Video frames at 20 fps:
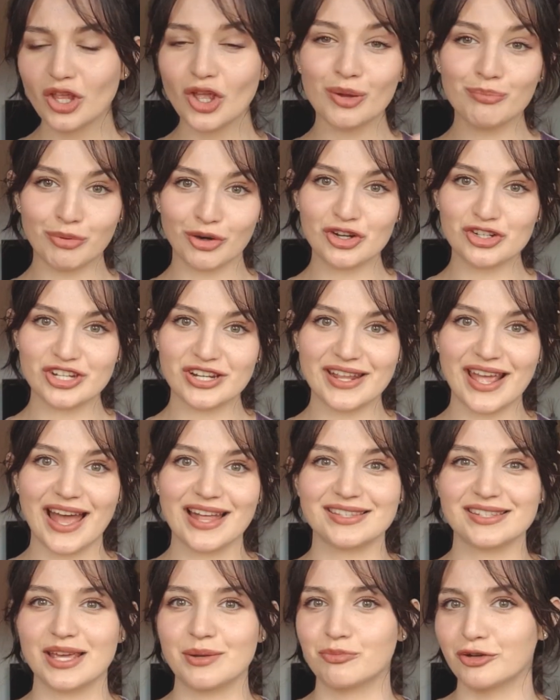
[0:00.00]
Persian
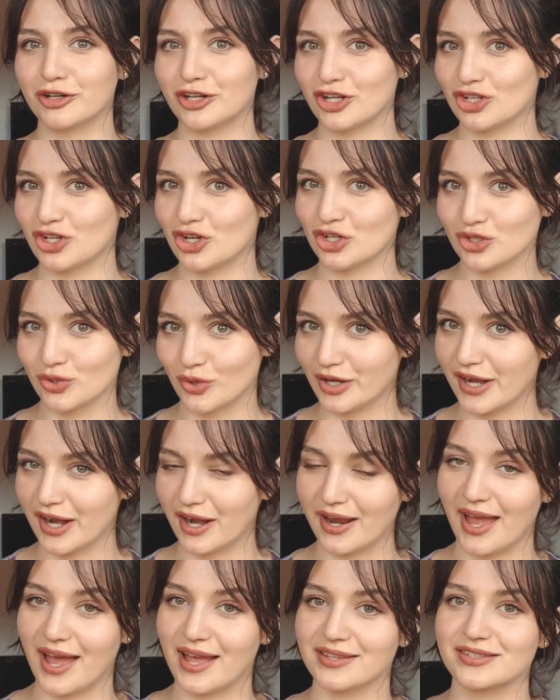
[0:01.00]
cats and British short hair
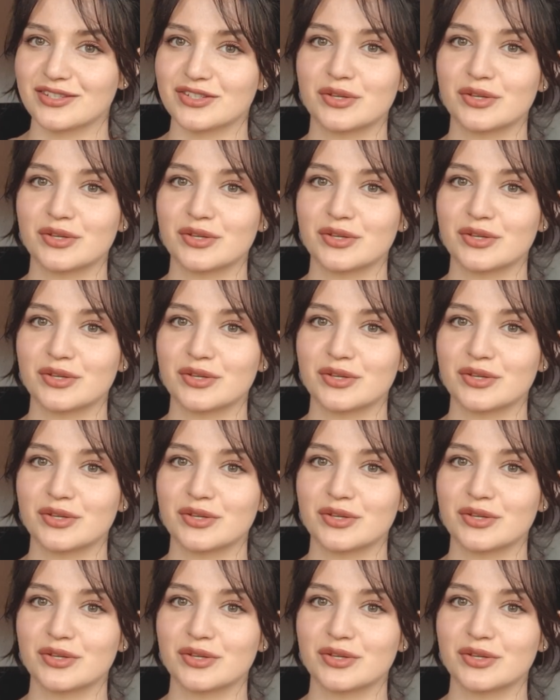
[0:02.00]
cats.